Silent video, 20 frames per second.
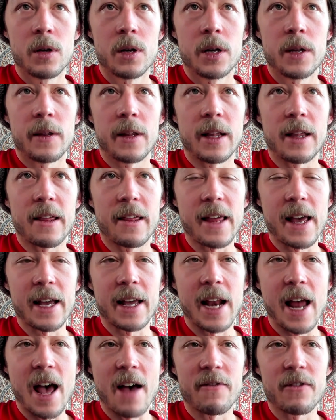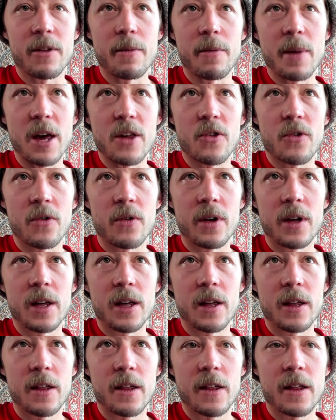Then the second half of the measure
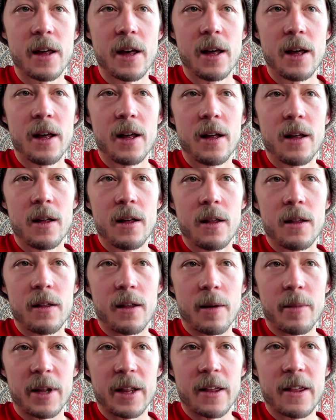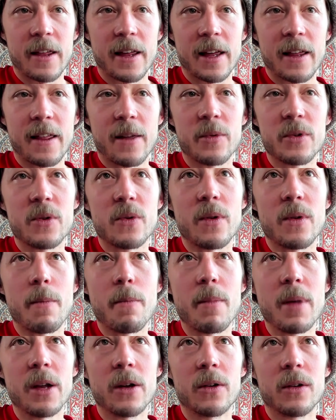is thumb on the 6th, then we do the
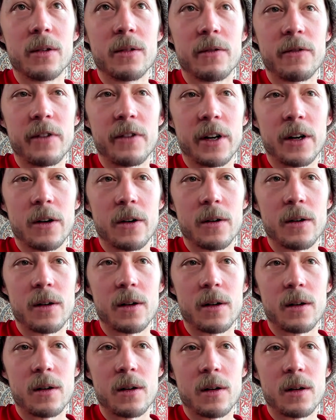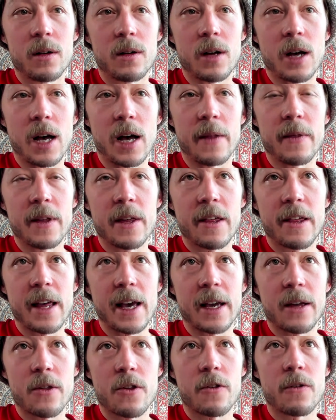middle finger on the
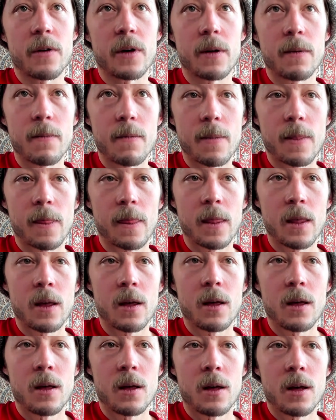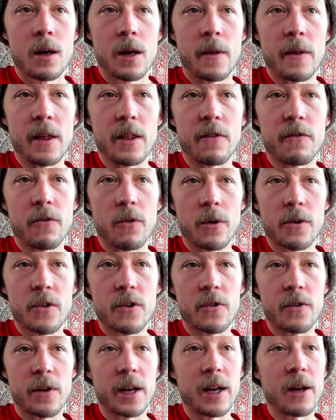2nd string, and then the 4th
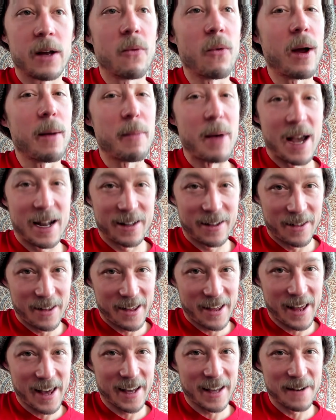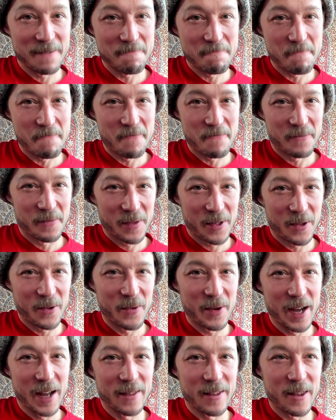string, and right back to the 2nd. So
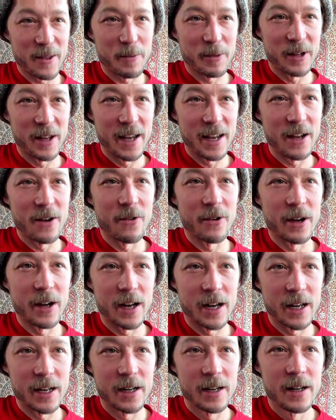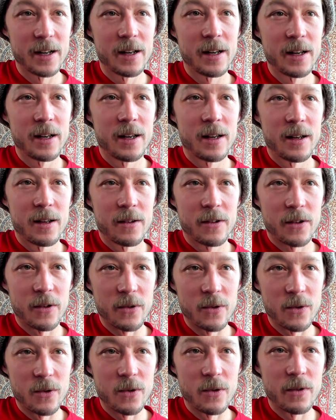we got this play going on,
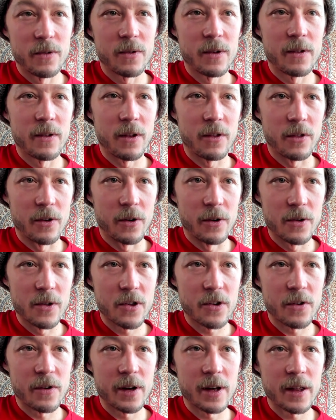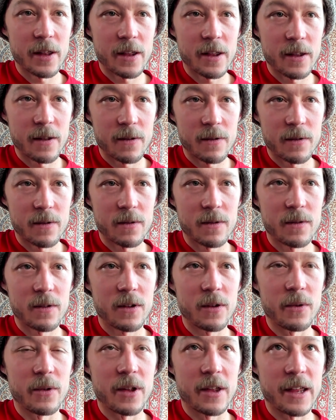2 of the 3rd strings,
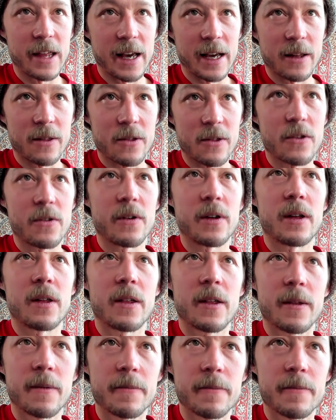2 of the 2nd strings.